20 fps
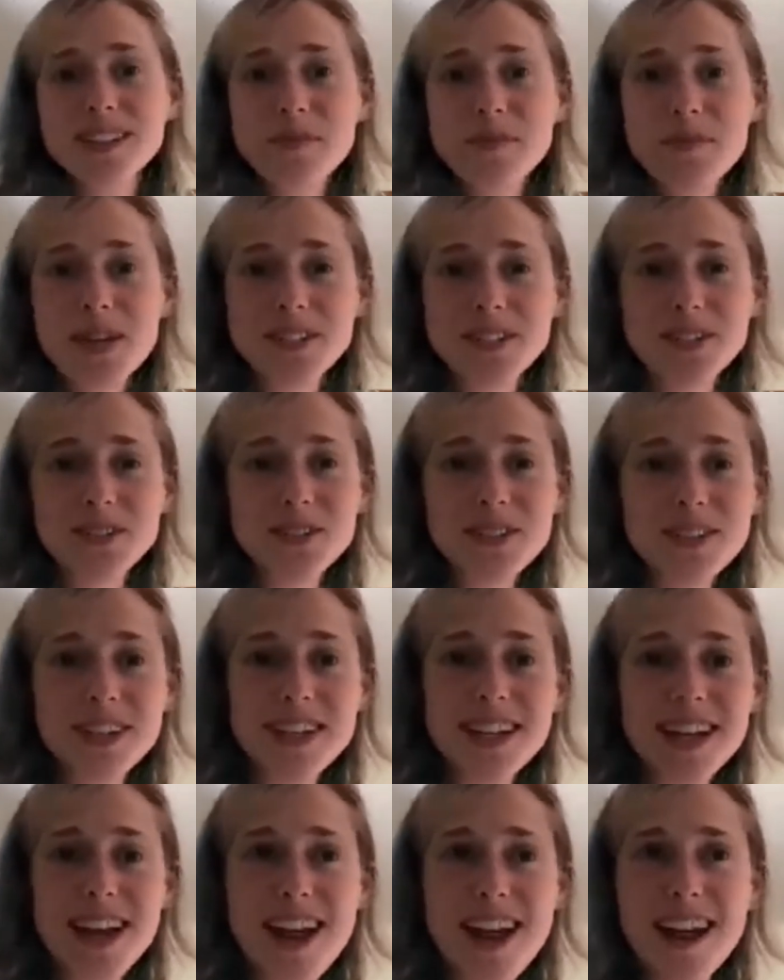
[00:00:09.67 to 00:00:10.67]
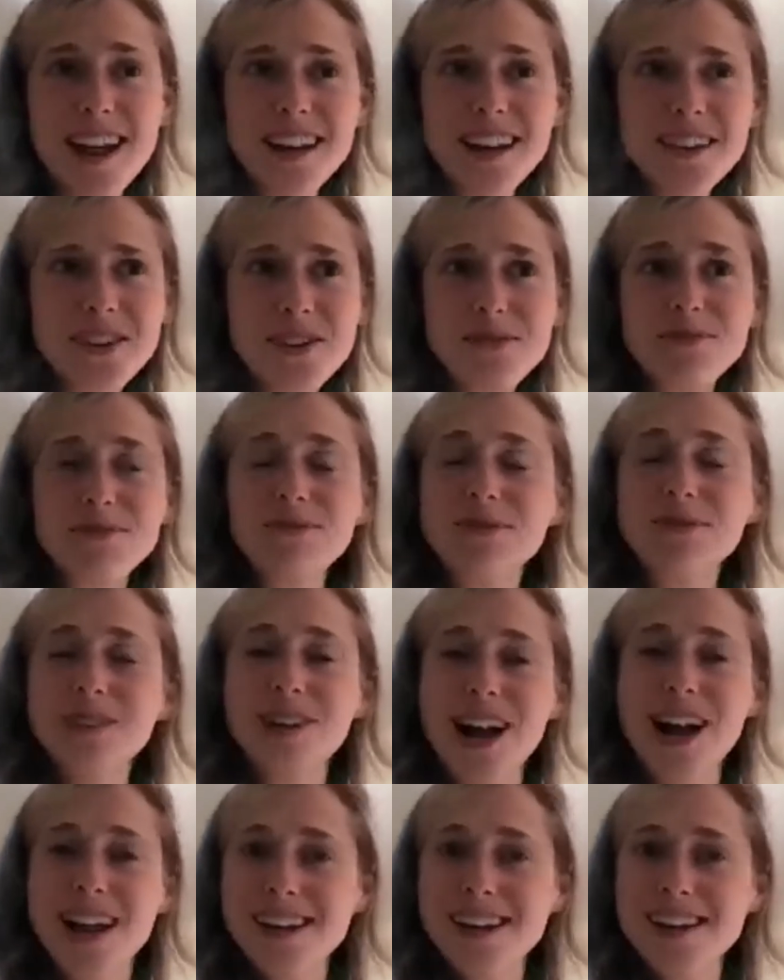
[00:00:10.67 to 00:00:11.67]
Dimitri and your
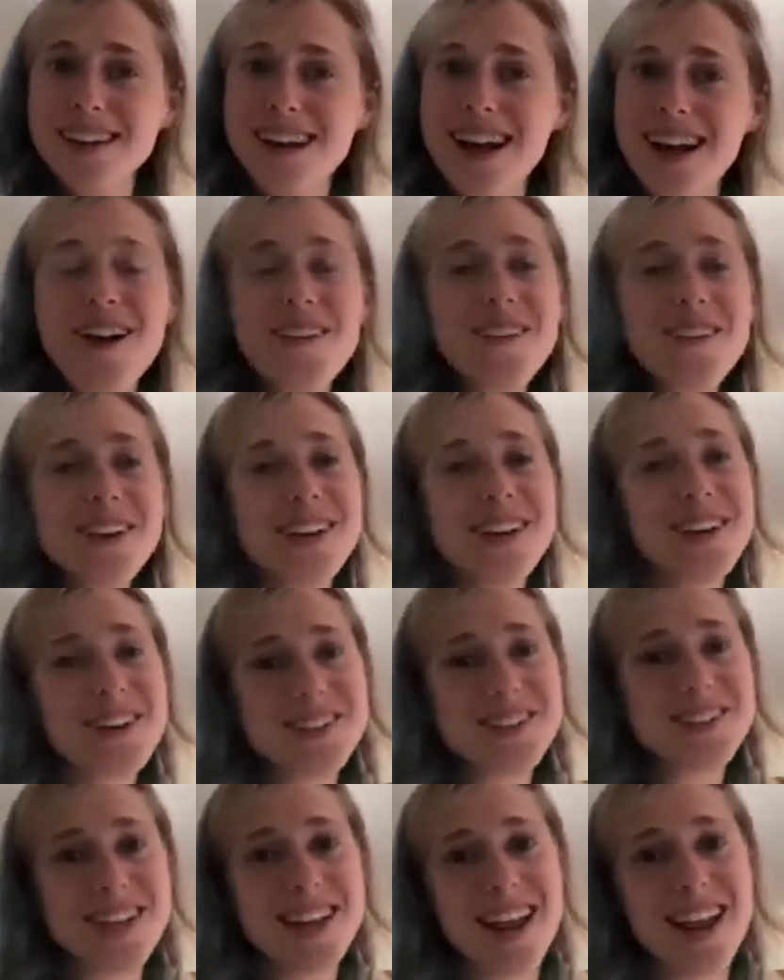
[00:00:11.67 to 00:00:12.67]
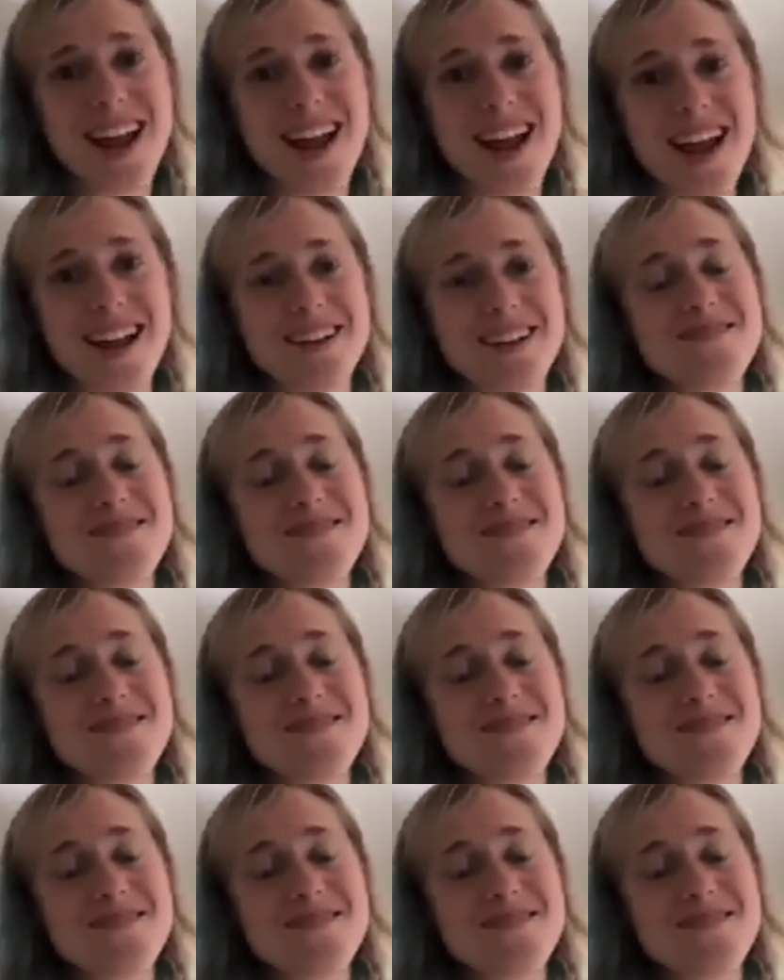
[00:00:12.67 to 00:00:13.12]
friend. How are you today?